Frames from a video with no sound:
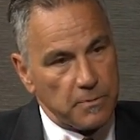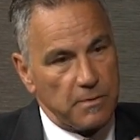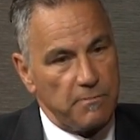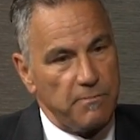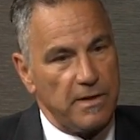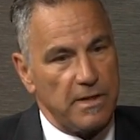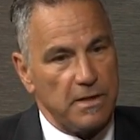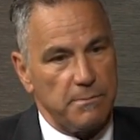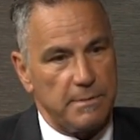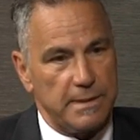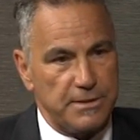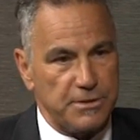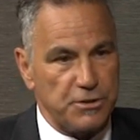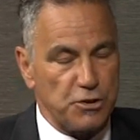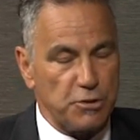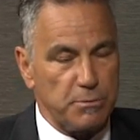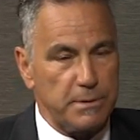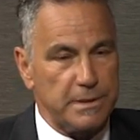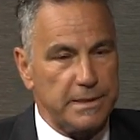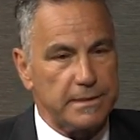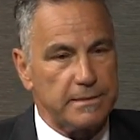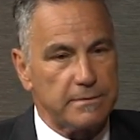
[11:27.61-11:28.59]
followed by
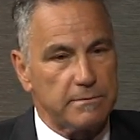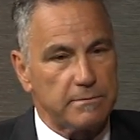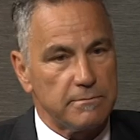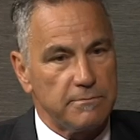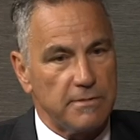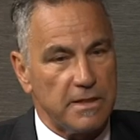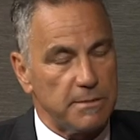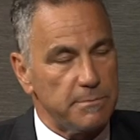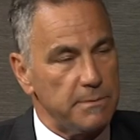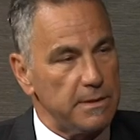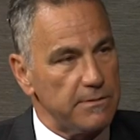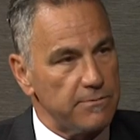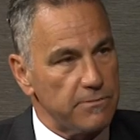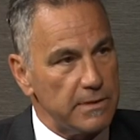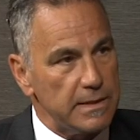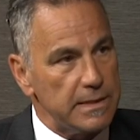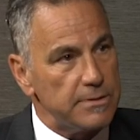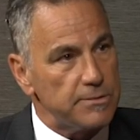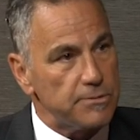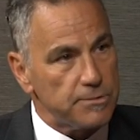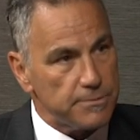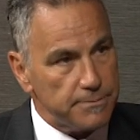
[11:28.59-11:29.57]
Germany, followed by
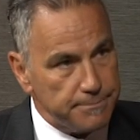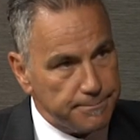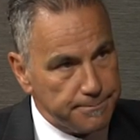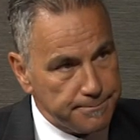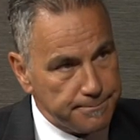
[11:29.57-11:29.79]
France.